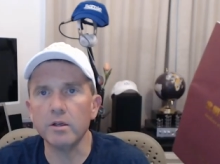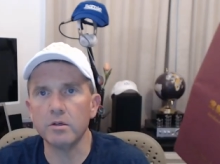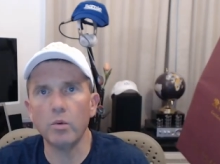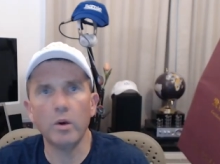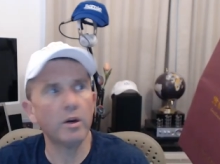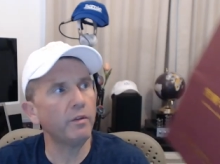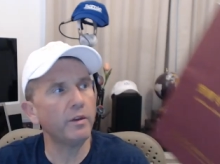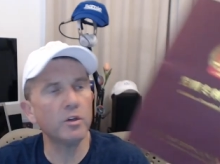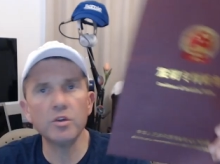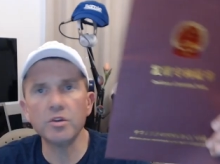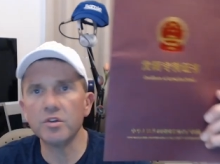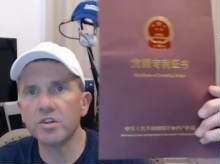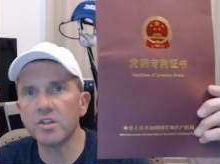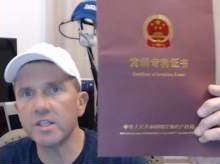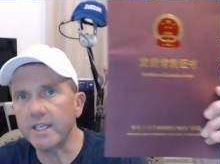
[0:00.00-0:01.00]
Why don't they just
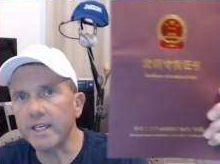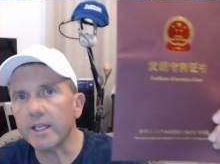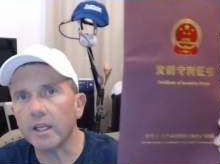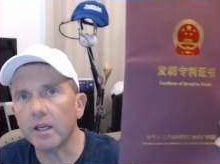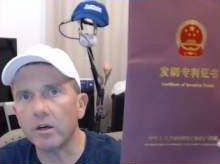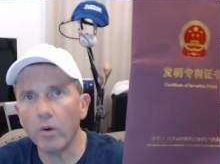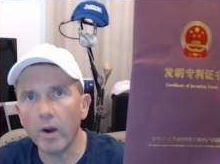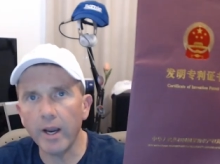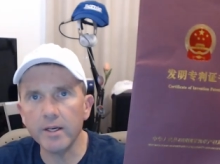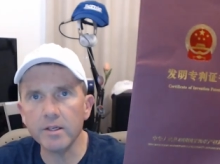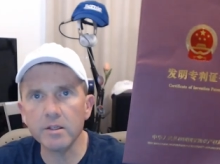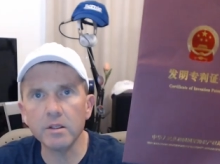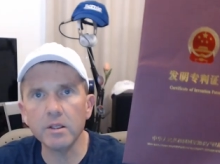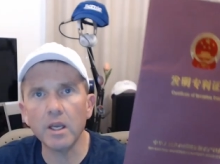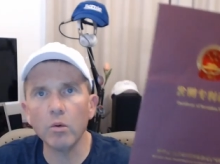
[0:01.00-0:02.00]
steal it, right? Isn't
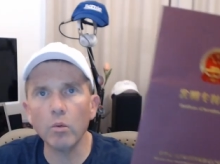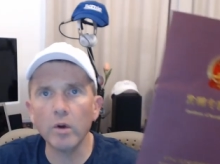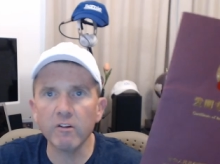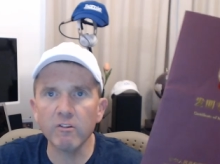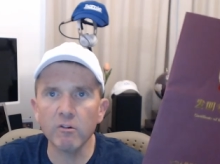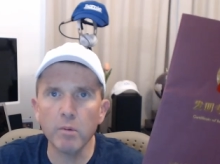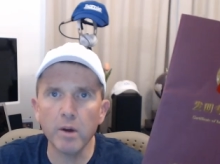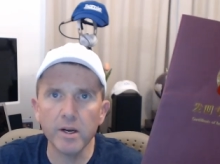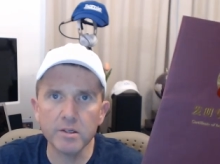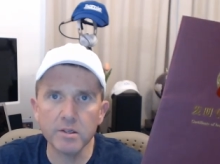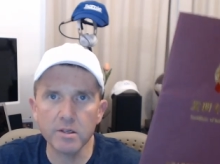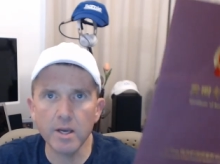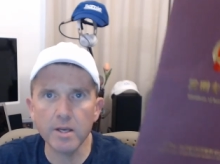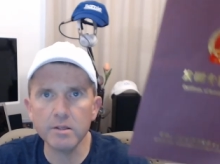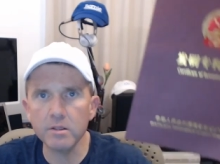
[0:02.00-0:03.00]
that what everybody
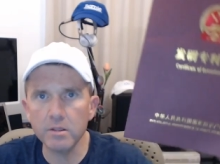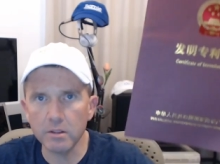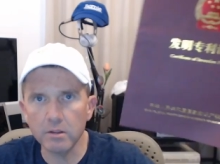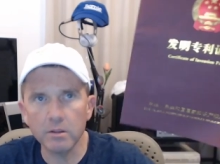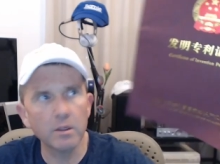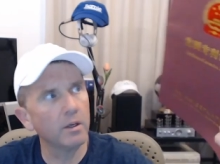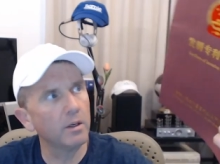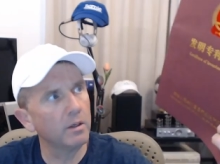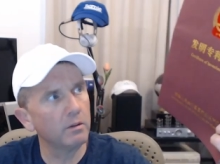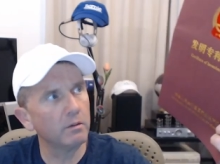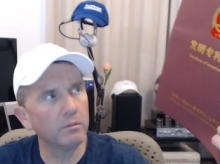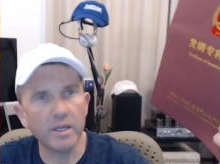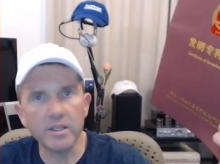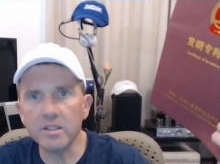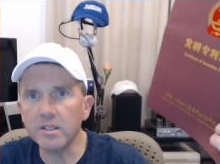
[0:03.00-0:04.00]
says, that they
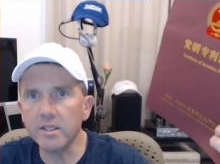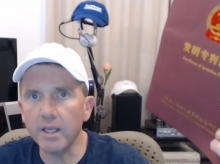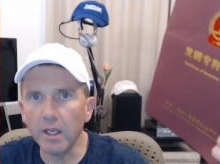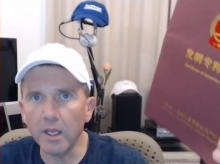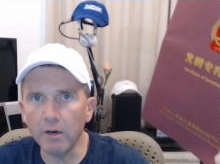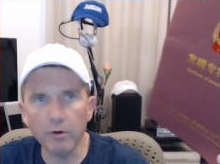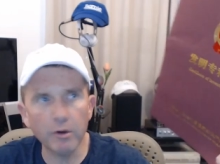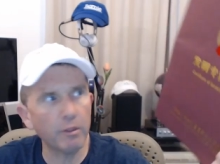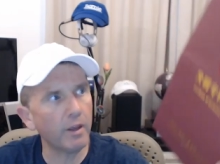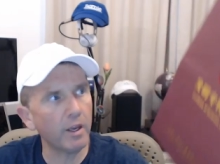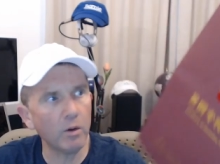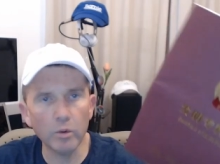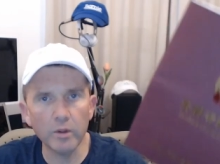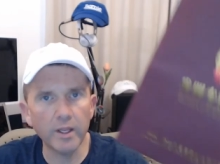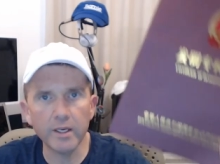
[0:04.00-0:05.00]
steal everything? Well,
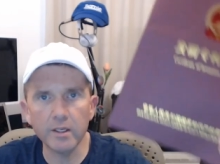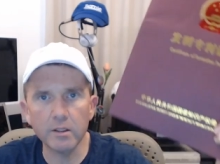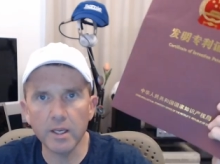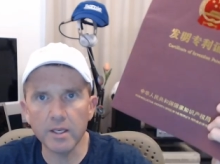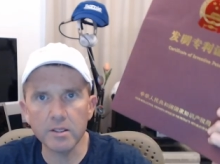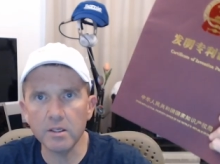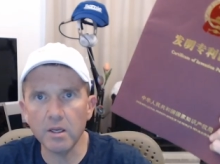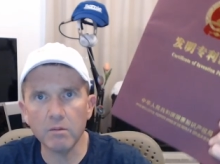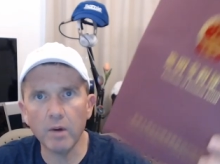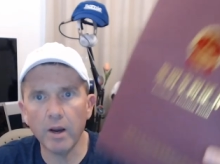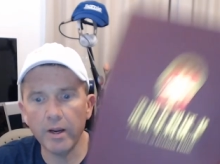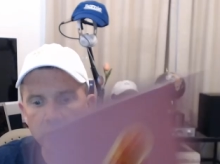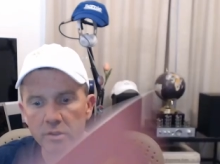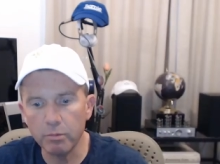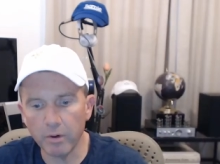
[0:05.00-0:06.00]
that's not my
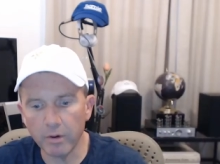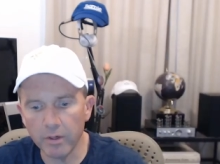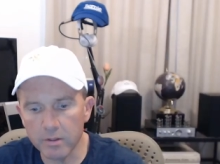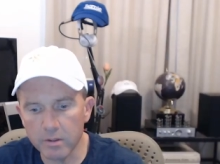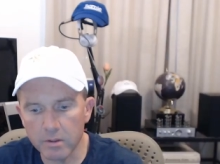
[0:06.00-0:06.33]
experience.